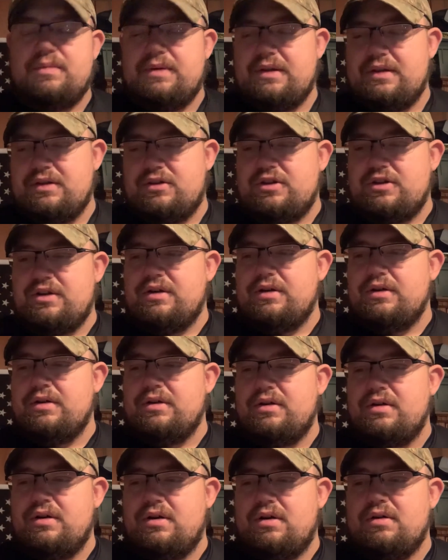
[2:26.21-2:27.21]
this
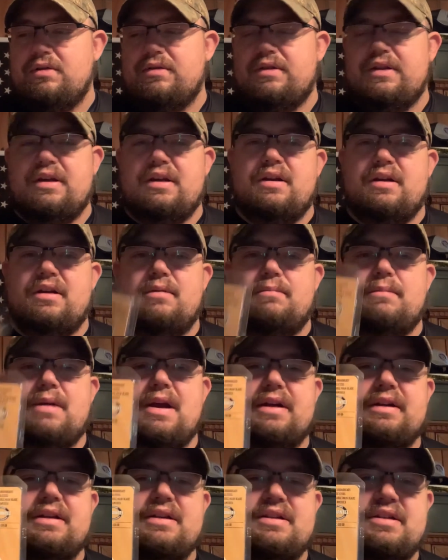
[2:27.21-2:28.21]
year are the
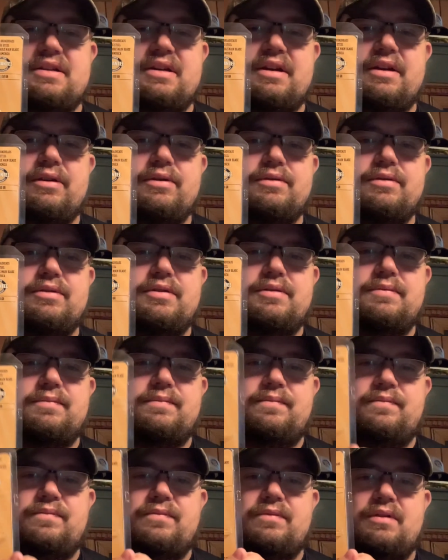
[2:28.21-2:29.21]
Magnus Stingers.
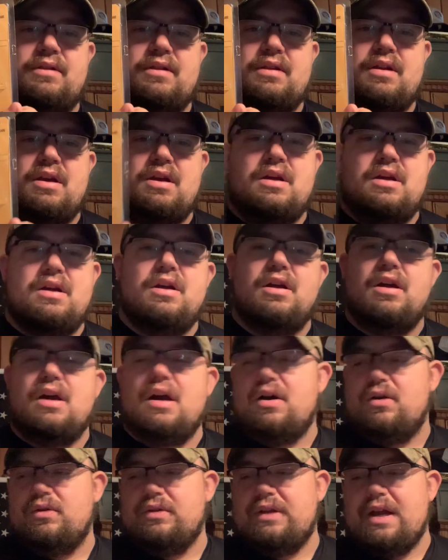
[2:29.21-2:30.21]

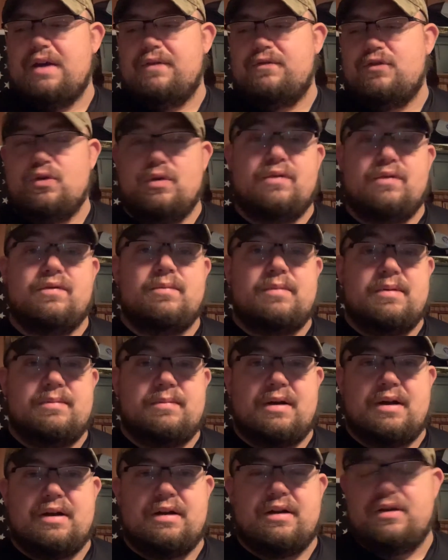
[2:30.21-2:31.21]
I only have 2 of them in
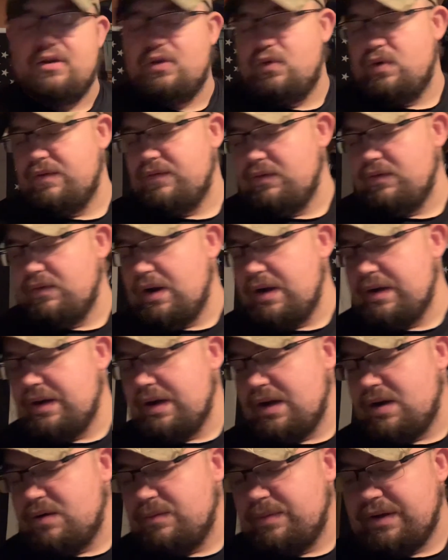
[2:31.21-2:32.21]
my quiver right
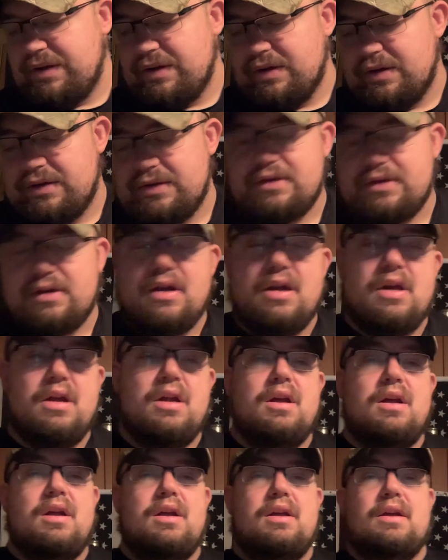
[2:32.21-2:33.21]
now because
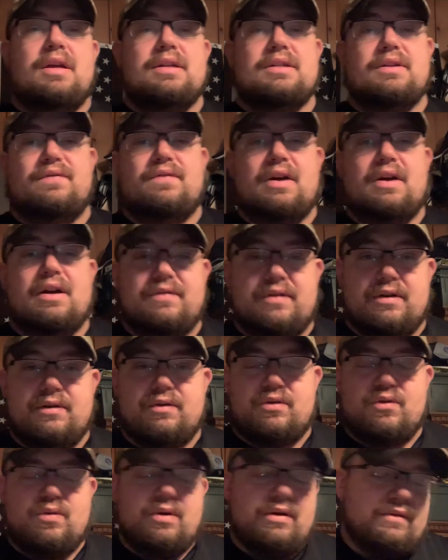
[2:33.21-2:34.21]
it's a
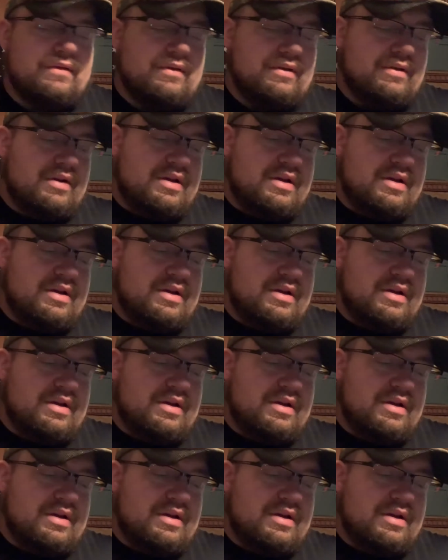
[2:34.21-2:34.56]
5-arrow quiver.